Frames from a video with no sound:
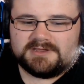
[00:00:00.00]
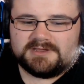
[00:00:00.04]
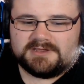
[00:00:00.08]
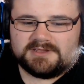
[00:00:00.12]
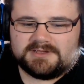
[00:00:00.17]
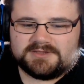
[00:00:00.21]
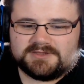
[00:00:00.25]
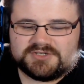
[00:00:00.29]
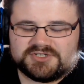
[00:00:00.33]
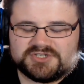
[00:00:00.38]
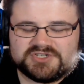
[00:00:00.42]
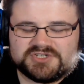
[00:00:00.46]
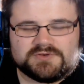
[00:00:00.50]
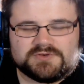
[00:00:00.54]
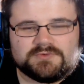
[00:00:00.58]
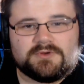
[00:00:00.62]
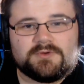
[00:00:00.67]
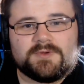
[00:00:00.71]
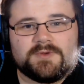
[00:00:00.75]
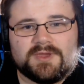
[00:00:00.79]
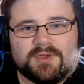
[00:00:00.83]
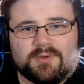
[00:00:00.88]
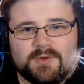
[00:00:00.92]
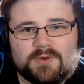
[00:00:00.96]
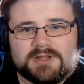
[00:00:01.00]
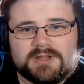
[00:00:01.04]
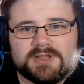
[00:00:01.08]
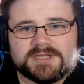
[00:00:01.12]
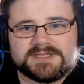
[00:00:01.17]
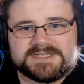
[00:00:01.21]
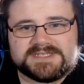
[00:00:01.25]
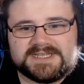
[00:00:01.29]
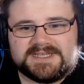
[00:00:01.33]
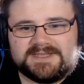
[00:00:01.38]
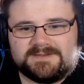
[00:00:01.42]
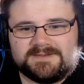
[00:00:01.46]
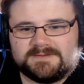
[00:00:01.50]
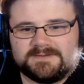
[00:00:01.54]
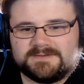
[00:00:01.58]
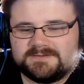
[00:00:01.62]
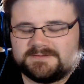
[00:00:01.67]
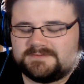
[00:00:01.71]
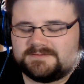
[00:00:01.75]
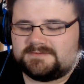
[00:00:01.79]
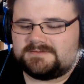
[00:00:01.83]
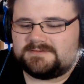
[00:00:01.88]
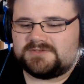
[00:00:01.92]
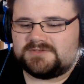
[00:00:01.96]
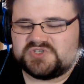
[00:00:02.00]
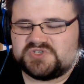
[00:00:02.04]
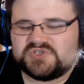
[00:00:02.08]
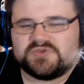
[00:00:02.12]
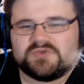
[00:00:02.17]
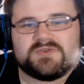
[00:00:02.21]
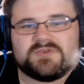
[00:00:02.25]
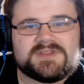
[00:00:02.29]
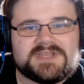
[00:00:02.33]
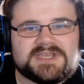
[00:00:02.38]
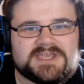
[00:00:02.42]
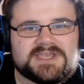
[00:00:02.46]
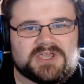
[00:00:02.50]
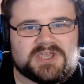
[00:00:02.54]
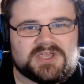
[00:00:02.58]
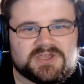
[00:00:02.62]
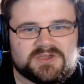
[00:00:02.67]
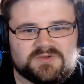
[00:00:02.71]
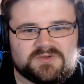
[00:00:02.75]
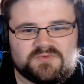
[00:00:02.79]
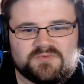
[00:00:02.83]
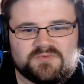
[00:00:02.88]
Screw equality. Screw the EU.